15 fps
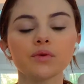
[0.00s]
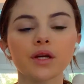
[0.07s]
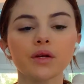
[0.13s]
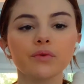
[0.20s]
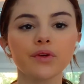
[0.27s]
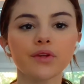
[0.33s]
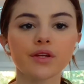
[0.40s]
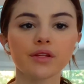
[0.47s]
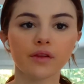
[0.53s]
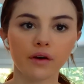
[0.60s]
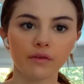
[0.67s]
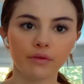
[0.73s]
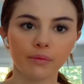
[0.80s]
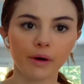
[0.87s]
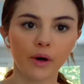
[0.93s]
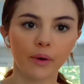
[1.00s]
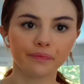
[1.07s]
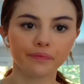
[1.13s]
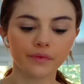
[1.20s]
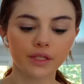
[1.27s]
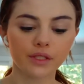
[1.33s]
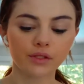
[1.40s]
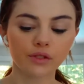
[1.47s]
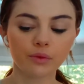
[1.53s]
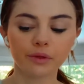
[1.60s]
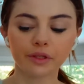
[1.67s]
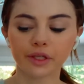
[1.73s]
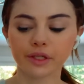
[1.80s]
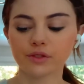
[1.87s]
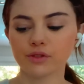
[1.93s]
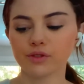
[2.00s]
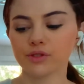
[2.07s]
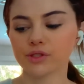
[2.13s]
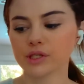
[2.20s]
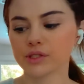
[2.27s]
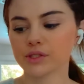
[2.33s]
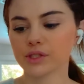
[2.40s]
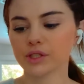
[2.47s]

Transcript: what I really love about these luminizers is